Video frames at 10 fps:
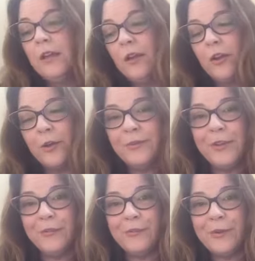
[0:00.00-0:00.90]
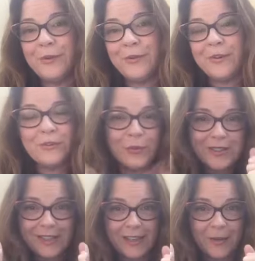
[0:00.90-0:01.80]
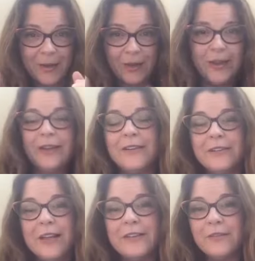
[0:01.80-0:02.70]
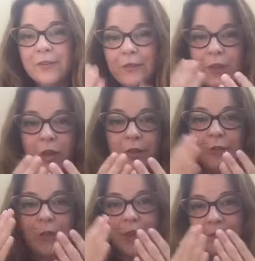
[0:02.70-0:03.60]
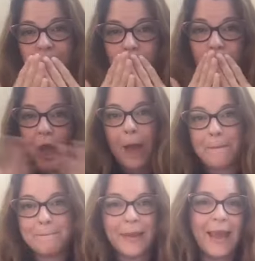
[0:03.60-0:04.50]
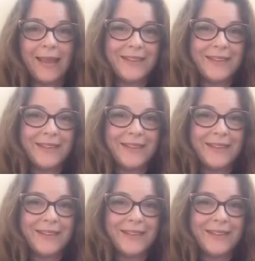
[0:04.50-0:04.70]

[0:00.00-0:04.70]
hope to hear from you. So excited about it. Lots of love to all of you guys. Bye.